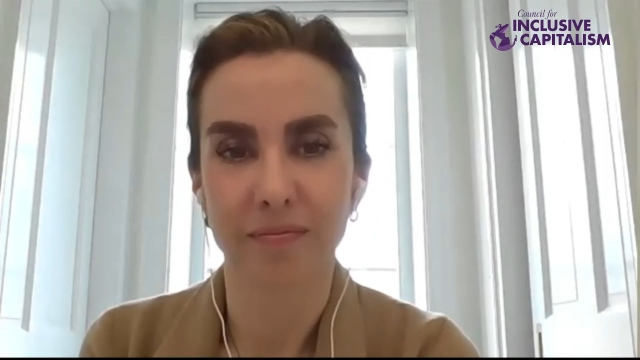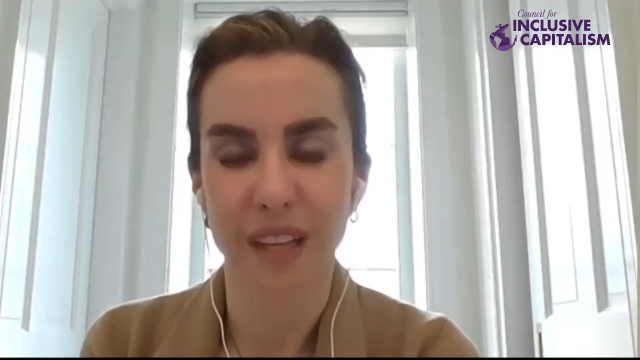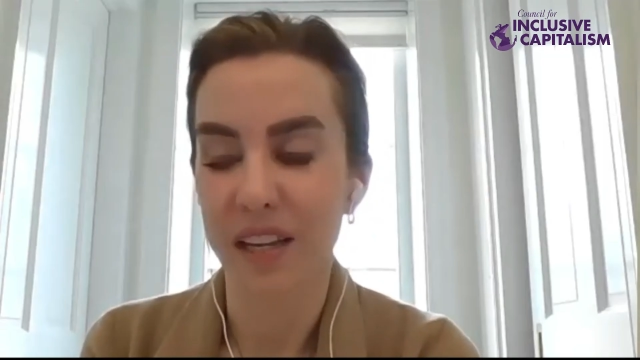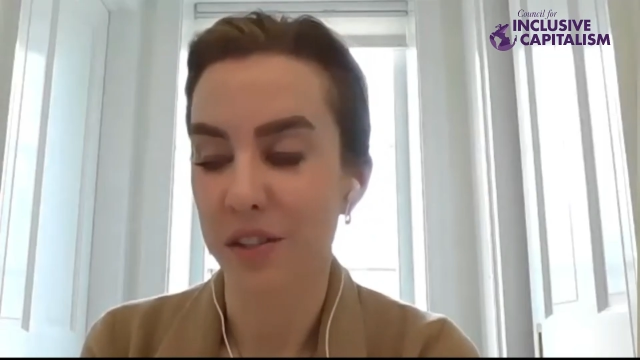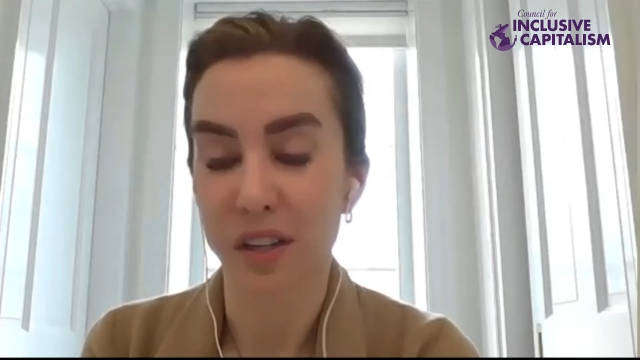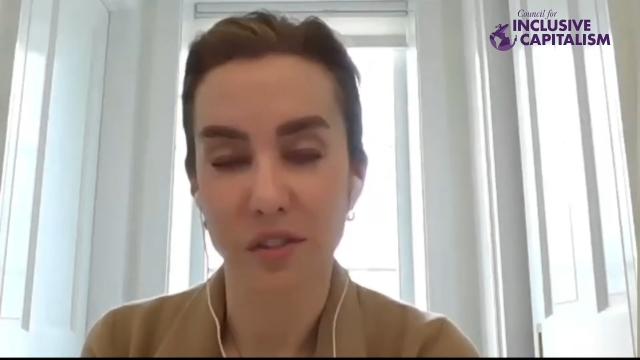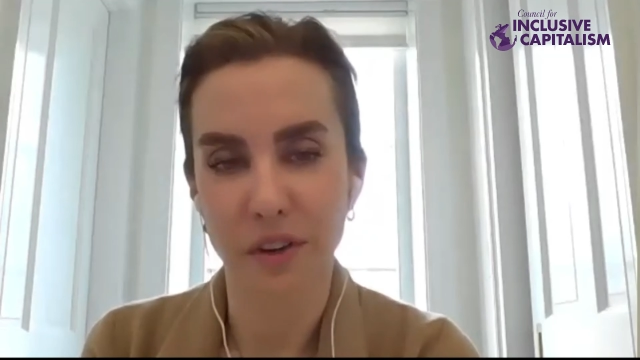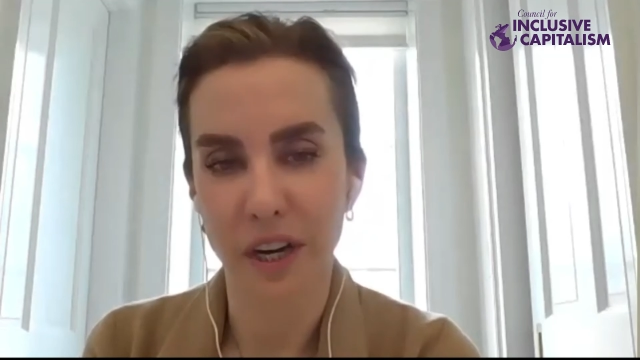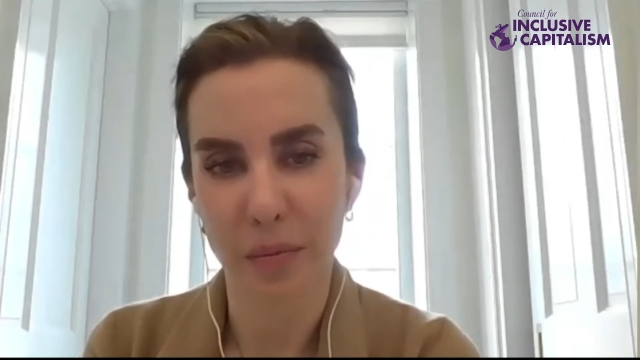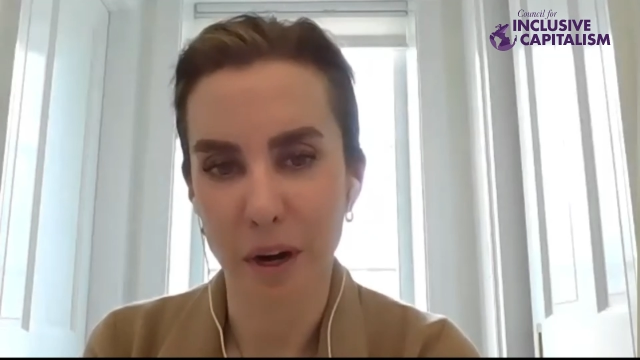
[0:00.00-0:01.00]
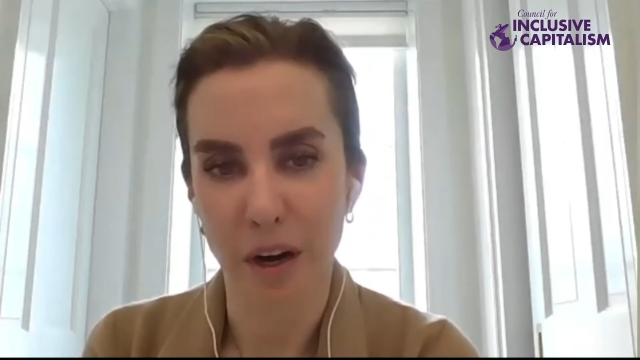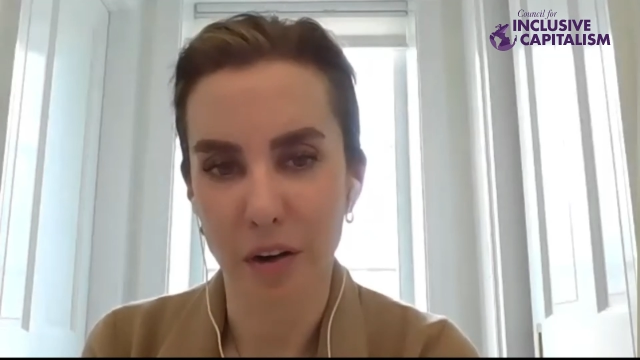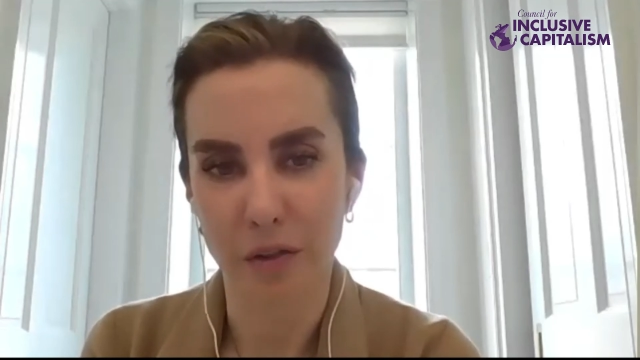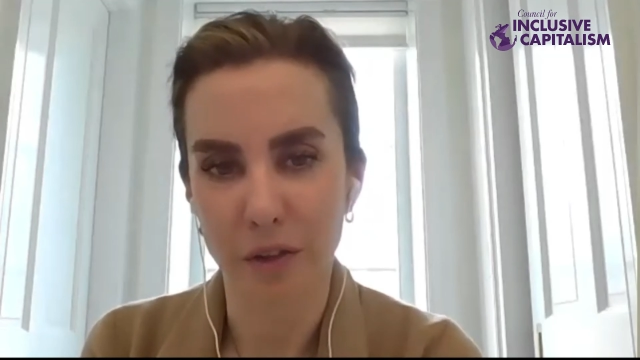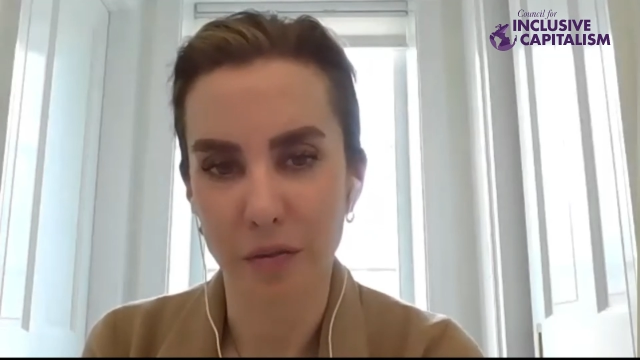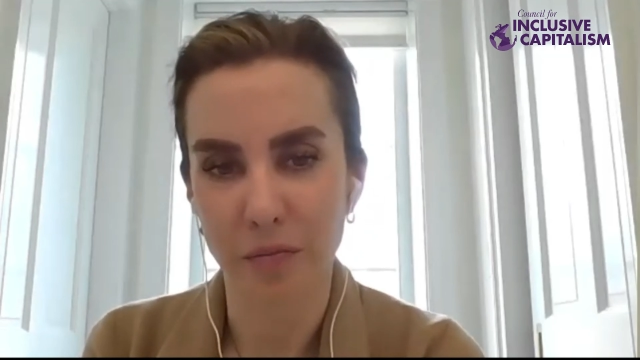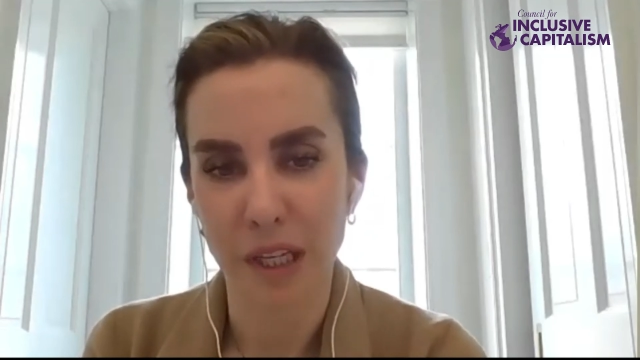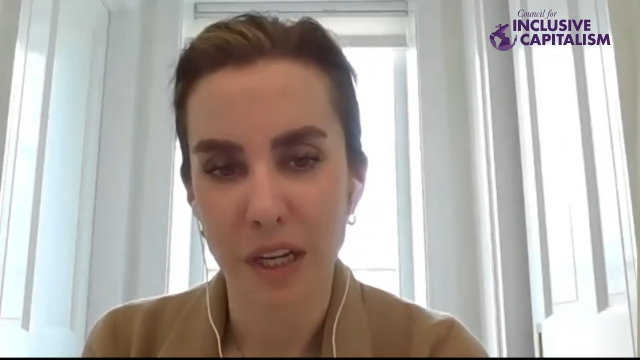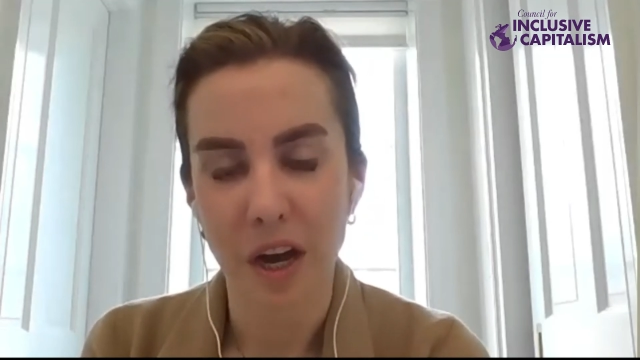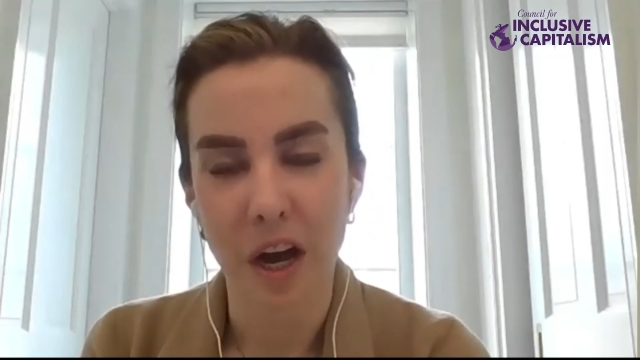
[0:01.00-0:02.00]
Yes, that's very powerful.
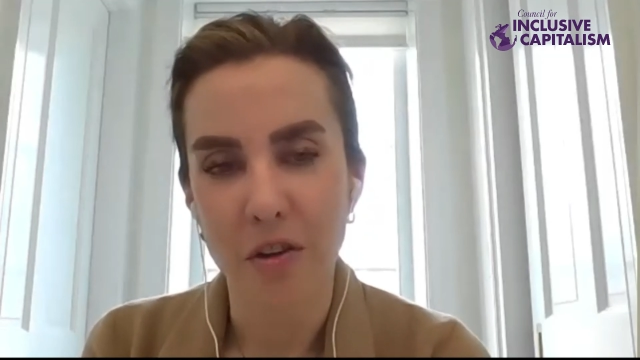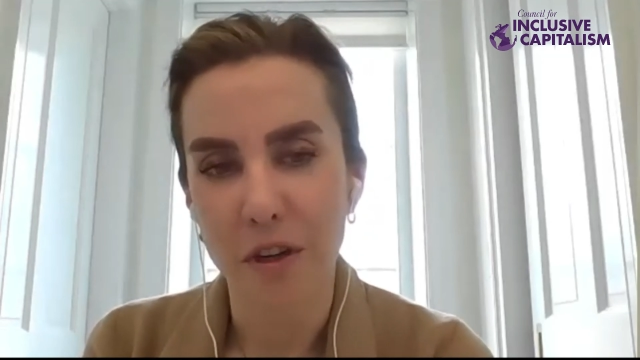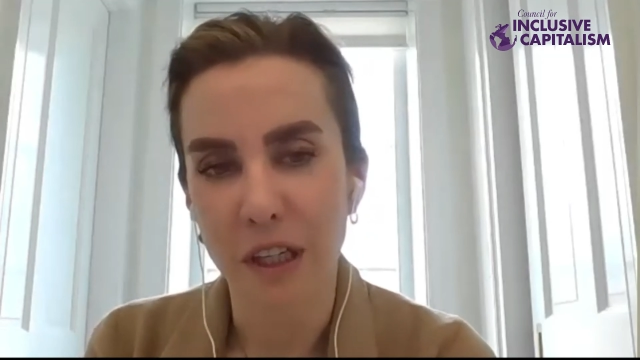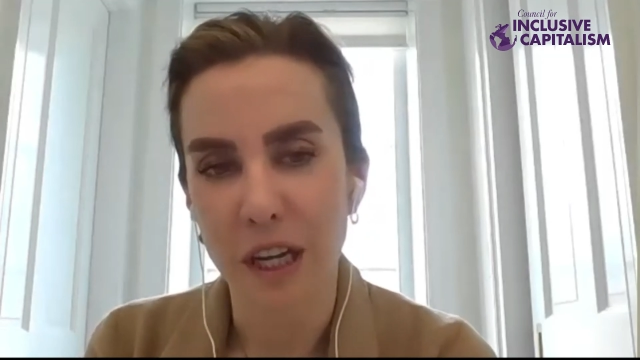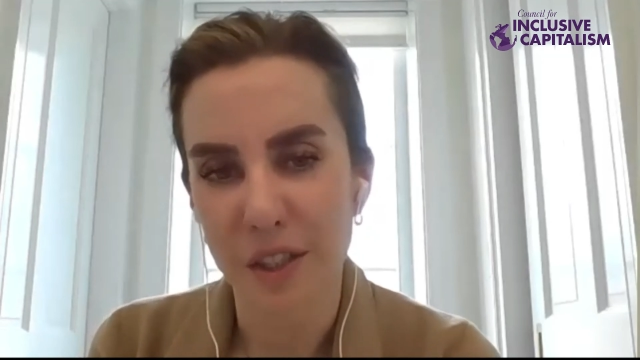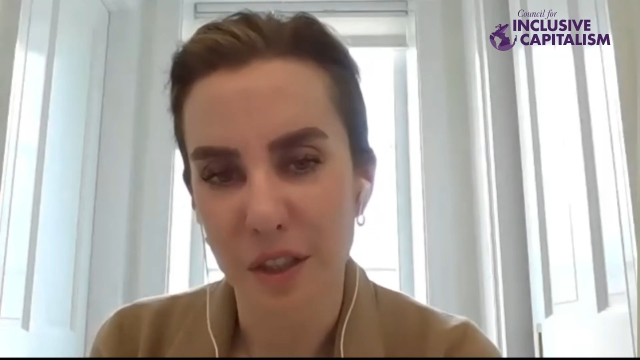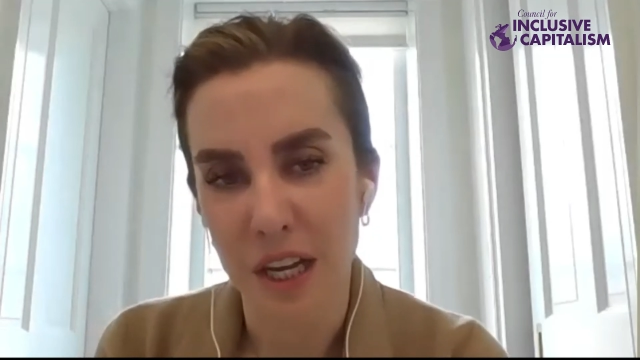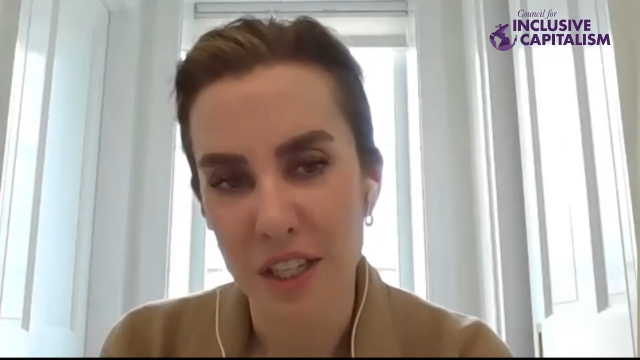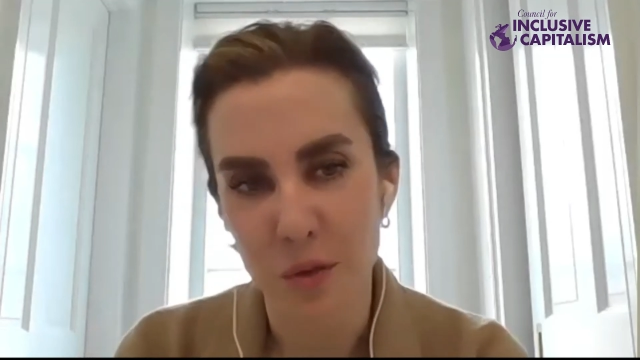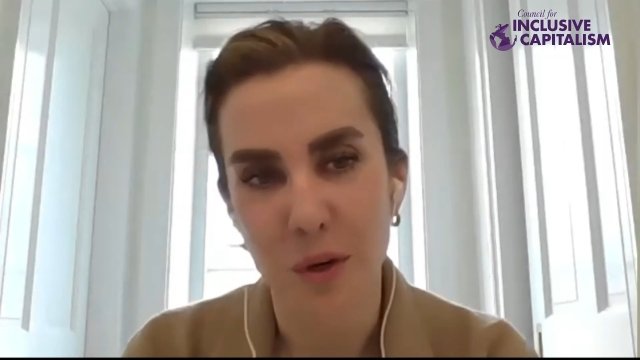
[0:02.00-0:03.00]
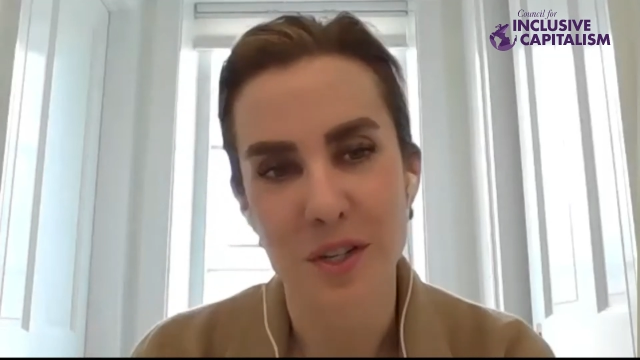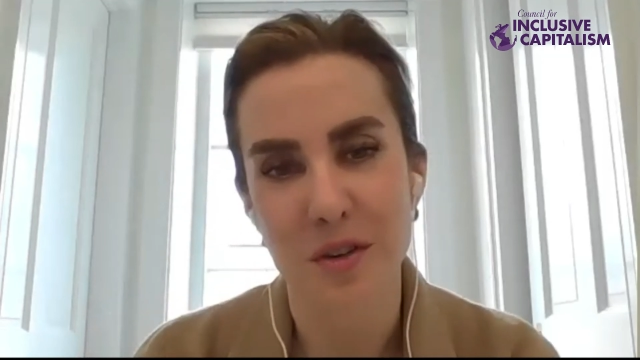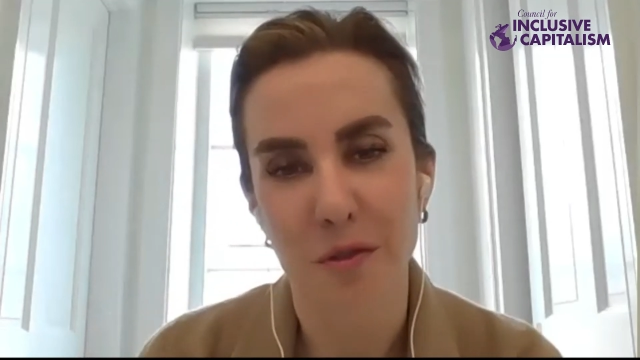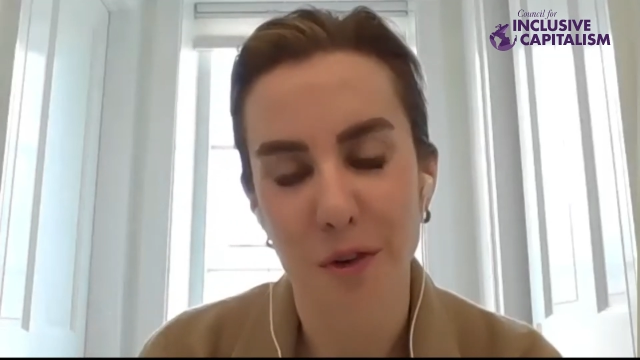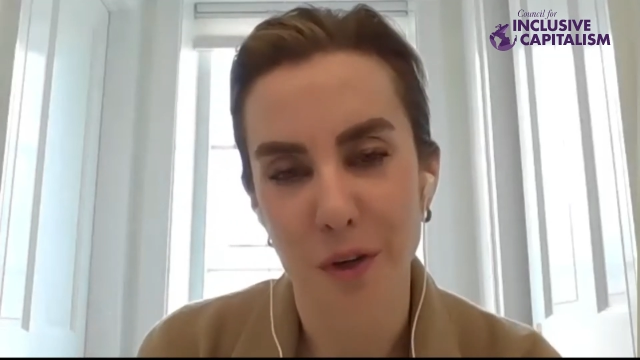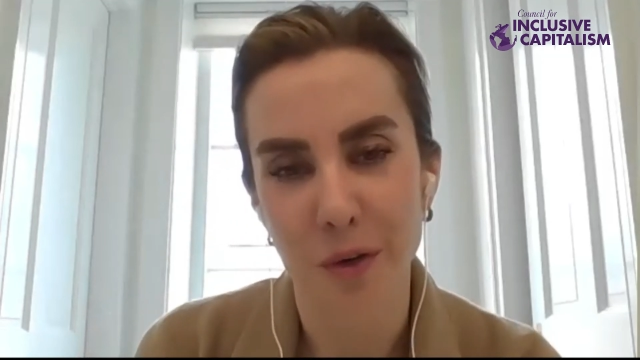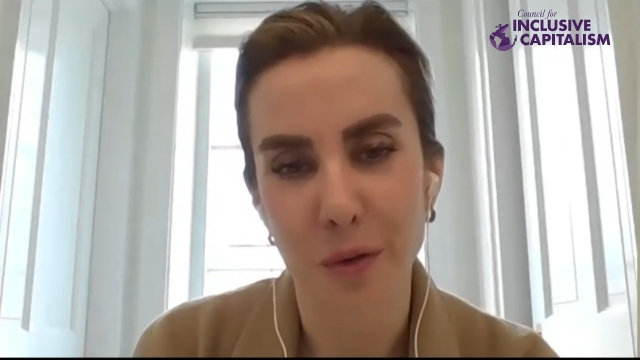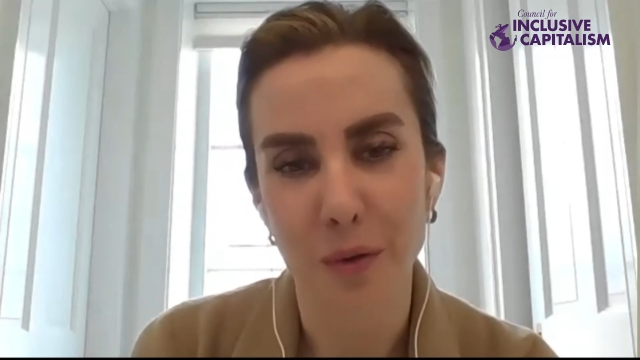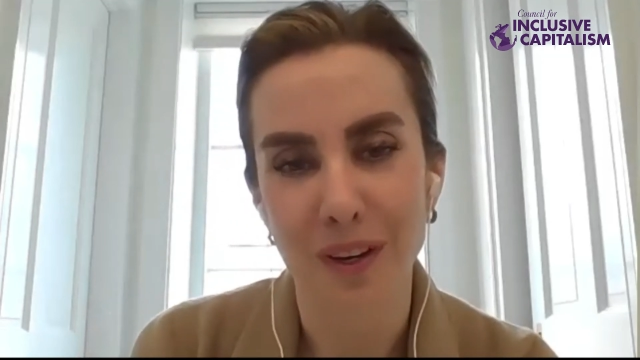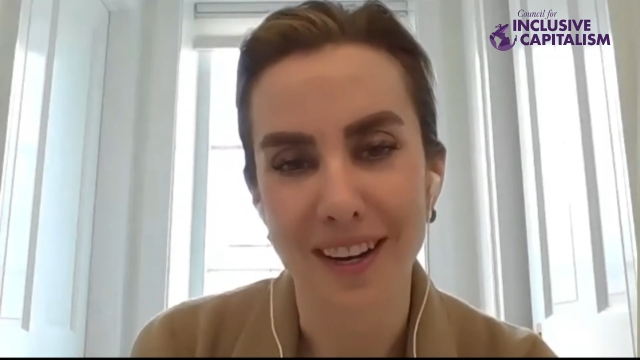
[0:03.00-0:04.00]
Audrey, last question for
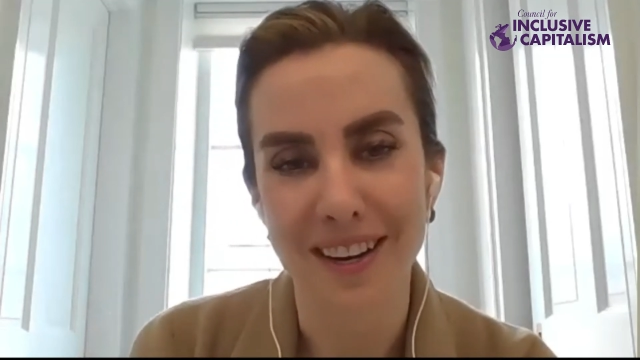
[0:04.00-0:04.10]
you.